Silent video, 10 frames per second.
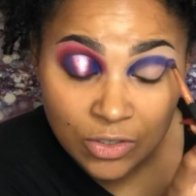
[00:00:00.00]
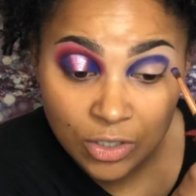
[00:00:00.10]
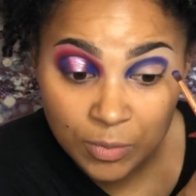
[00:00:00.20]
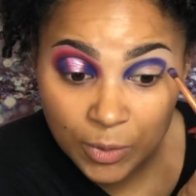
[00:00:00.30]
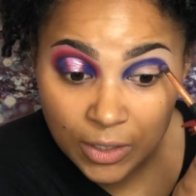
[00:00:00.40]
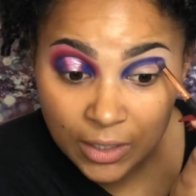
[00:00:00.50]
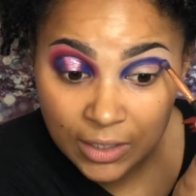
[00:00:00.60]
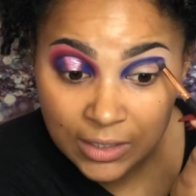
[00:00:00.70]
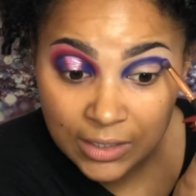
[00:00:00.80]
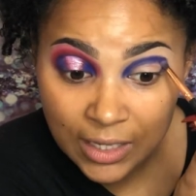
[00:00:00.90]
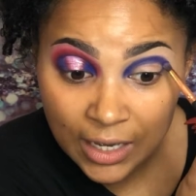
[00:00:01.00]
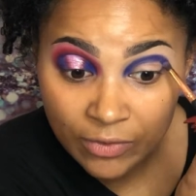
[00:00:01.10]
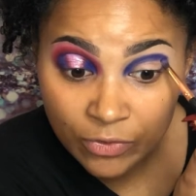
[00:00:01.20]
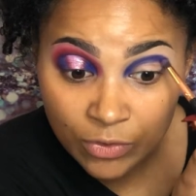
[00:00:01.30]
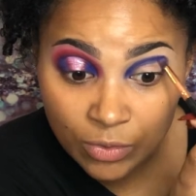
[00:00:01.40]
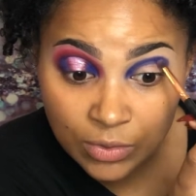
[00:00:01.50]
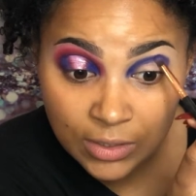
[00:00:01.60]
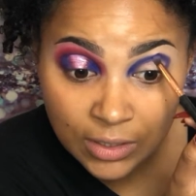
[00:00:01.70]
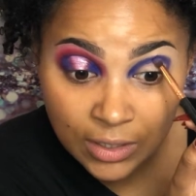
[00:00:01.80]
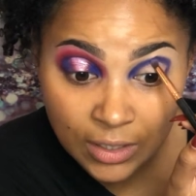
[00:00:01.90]
Just because I've used
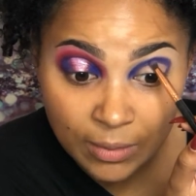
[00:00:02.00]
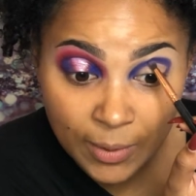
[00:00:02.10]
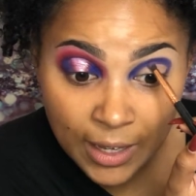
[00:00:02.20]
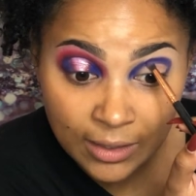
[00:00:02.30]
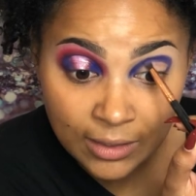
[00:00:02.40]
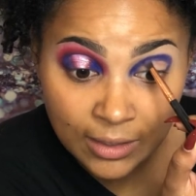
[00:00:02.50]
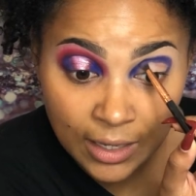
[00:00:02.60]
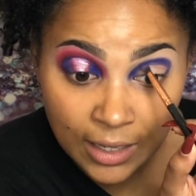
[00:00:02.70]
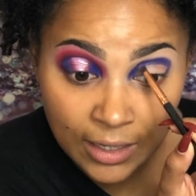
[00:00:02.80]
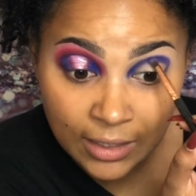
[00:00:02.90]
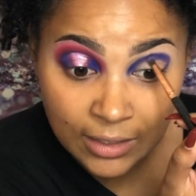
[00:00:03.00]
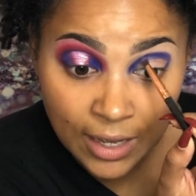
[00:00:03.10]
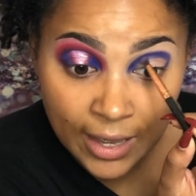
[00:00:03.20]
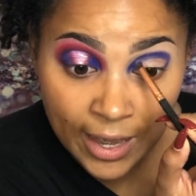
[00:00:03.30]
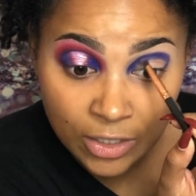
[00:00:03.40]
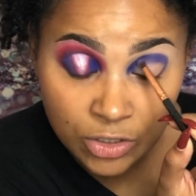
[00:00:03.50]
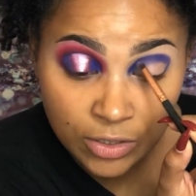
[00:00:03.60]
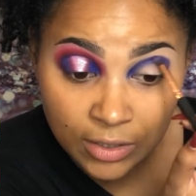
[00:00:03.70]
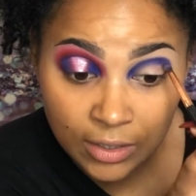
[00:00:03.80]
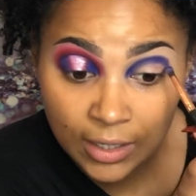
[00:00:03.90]
the Nikkie palette and I
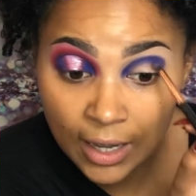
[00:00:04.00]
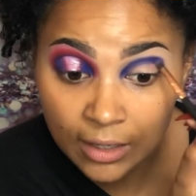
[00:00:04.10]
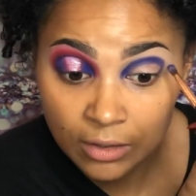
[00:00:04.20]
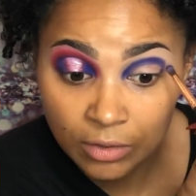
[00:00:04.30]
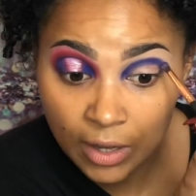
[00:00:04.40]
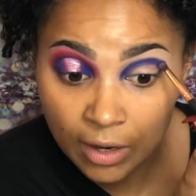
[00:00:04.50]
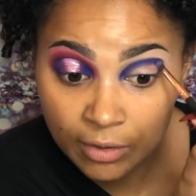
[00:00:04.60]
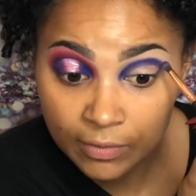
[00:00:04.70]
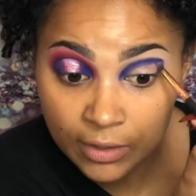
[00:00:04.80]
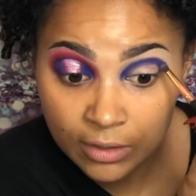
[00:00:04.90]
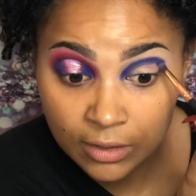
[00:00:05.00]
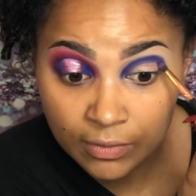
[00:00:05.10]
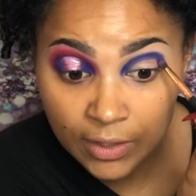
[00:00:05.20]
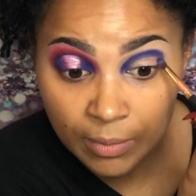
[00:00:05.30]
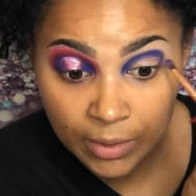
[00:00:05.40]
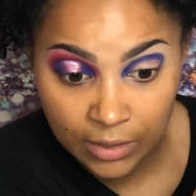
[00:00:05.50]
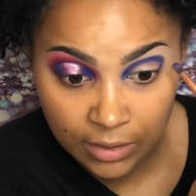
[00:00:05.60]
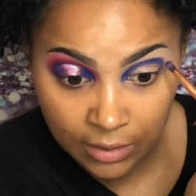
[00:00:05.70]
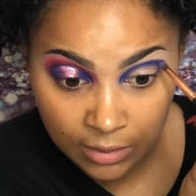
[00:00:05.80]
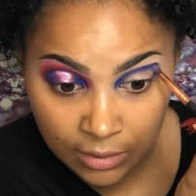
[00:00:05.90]
actually got a look out of it, if that makes
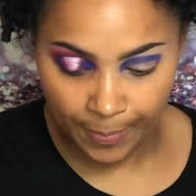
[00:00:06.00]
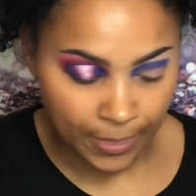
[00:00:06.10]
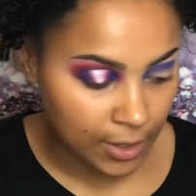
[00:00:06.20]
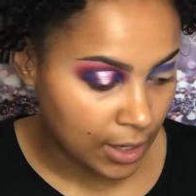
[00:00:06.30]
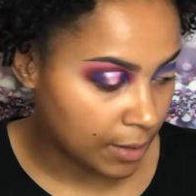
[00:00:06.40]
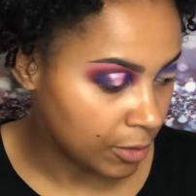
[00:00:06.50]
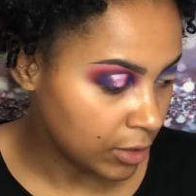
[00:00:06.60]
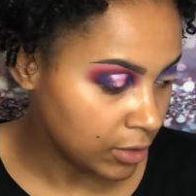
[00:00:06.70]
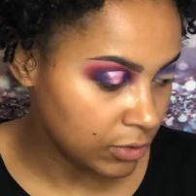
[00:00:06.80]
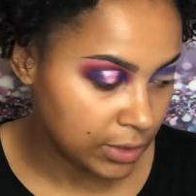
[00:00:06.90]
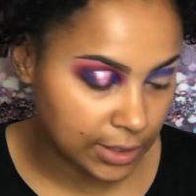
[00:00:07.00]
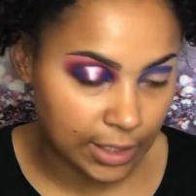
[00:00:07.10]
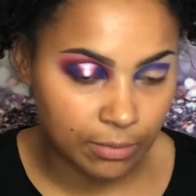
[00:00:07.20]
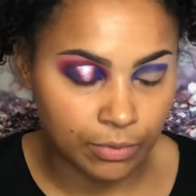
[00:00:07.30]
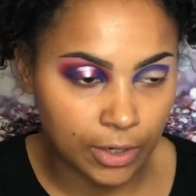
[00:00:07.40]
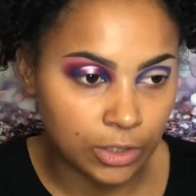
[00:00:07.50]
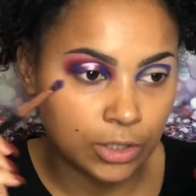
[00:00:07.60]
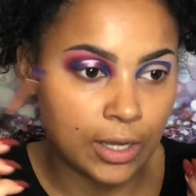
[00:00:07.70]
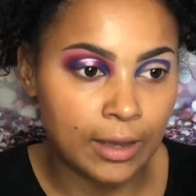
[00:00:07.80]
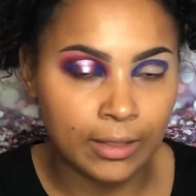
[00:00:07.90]
sense. I'm gonna use the same brush.
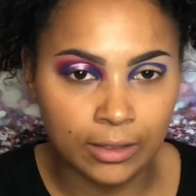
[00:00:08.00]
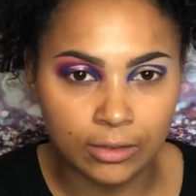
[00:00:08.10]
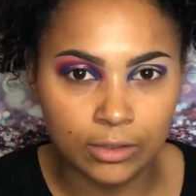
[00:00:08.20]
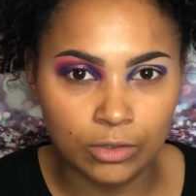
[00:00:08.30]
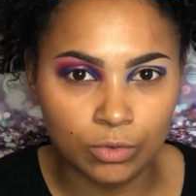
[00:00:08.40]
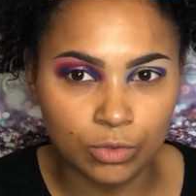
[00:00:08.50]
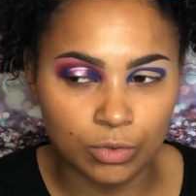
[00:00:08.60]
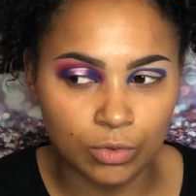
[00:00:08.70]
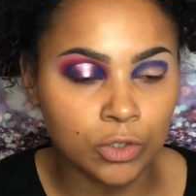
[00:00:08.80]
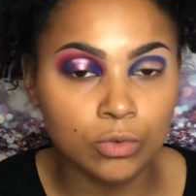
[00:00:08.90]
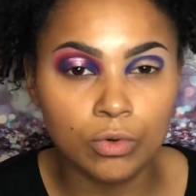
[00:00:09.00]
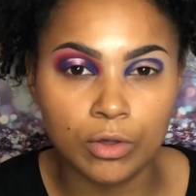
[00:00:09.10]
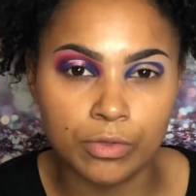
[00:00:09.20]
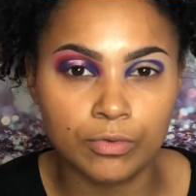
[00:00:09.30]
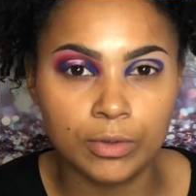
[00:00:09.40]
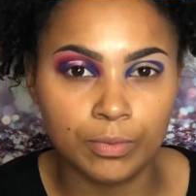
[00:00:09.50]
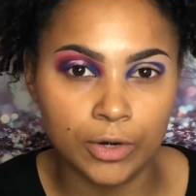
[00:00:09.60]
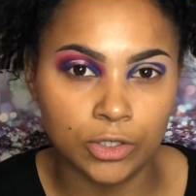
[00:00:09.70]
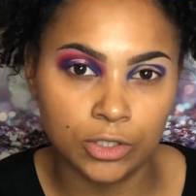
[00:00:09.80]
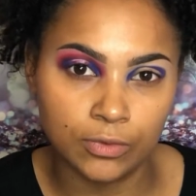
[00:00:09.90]
I literally used 2 or 3
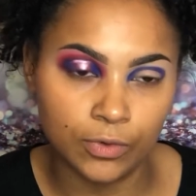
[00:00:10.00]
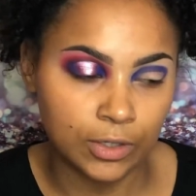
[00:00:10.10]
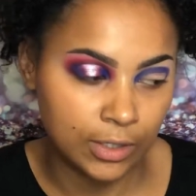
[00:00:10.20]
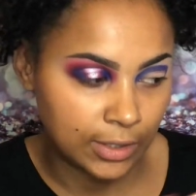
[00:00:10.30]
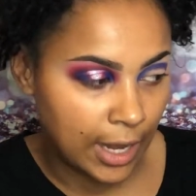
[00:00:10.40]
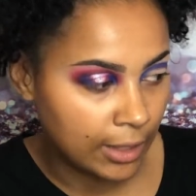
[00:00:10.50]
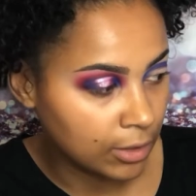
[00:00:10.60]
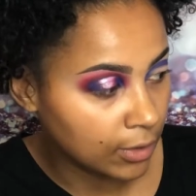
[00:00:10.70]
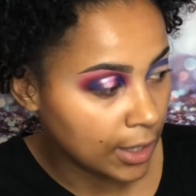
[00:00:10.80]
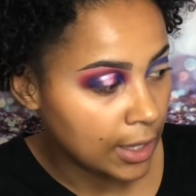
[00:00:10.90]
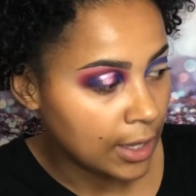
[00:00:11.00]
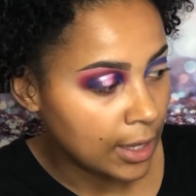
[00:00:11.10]
brushes for this eye look.